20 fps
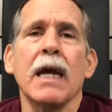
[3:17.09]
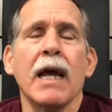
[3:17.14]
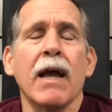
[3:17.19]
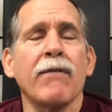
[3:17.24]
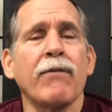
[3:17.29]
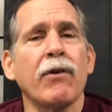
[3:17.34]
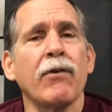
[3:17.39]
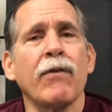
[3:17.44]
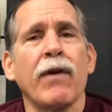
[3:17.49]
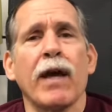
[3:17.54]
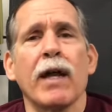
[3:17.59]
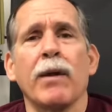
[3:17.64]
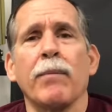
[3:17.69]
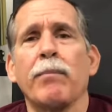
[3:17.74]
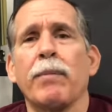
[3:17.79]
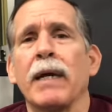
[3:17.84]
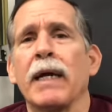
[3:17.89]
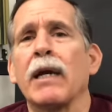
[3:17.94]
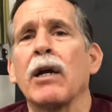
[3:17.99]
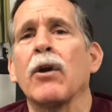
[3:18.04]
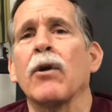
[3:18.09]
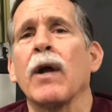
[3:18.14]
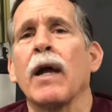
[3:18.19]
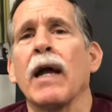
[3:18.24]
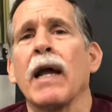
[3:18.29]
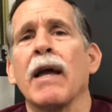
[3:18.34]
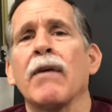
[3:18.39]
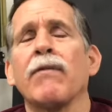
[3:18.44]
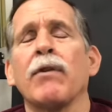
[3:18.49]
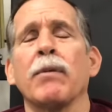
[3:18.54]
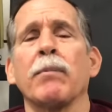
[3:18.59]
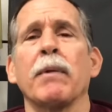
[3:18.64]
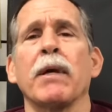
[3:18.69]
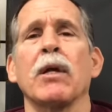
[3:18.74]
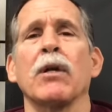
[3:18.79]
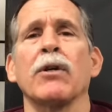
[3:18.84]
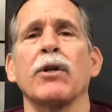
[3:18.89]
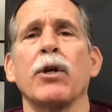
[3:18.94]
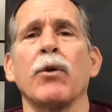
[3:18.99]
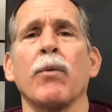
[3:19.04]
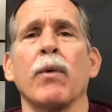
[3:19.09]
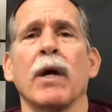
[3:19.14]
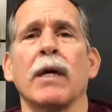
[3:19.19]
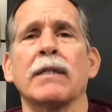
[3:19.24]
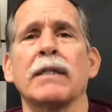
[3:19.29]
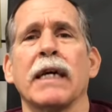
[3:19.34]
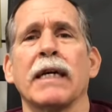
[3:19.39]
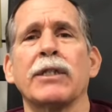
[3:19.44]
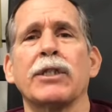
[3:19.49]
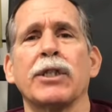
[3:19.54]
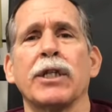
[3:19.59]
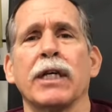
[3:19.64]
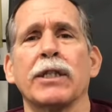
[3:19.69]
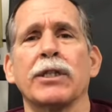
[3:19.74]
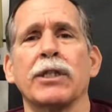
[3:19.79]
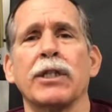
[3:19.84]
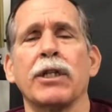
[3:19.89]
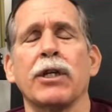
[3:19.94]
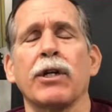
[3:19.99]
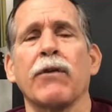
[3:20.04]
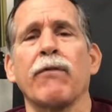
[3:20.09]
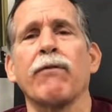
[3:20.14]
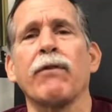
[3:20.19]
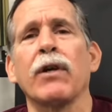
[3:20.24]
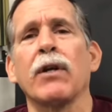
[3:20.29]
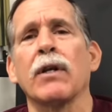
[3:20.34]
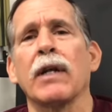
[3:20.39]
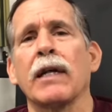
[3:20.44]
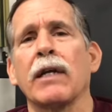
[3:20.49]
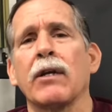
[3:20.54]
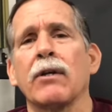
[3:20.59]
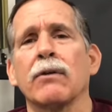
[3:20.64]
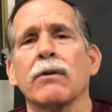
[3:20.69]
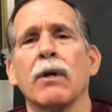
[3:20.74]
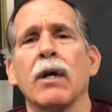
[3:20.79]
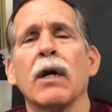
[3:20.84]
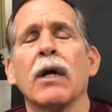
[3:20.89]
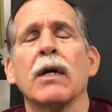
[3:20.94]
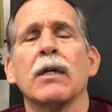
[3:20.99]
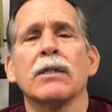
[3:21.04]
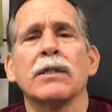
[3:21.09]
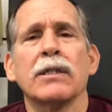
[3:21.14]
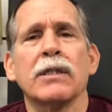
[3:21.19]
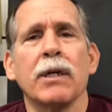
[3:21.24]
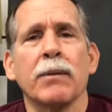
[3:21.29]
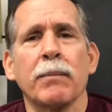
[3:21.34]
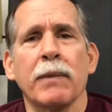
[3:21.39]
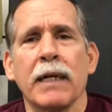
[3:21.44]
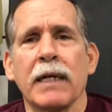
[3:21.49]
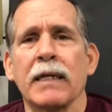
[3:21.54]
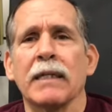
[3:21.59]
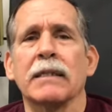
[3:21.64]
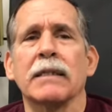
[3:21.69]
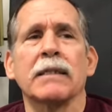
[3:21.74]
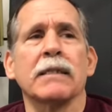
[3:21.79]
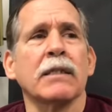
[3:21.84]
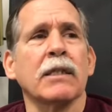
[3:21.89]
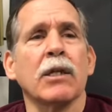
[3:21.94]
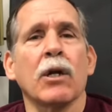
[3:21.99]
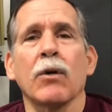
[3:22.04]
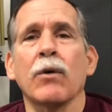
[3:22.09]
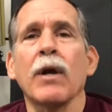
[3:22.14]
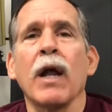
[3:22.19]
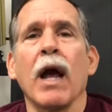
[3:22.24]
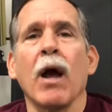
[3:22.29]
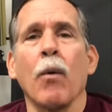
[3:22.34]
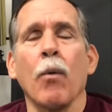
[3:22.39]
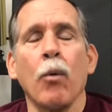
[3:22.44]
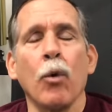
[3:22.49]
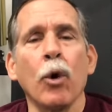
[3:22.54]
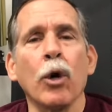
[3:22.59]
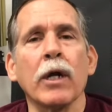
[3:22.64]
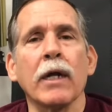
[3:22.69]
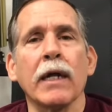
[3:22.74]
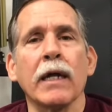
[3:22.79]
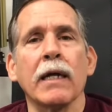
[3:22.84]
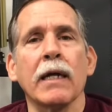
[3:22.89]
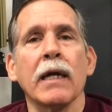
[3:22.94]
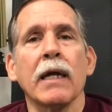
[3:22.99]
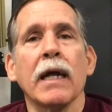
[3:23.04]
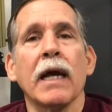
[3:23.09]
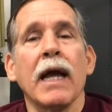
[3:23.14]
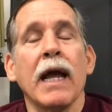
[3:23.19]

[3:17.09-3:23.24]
If you've had a big or a heavy meal and you want digestion and you feel like your stomach is, you know, not working,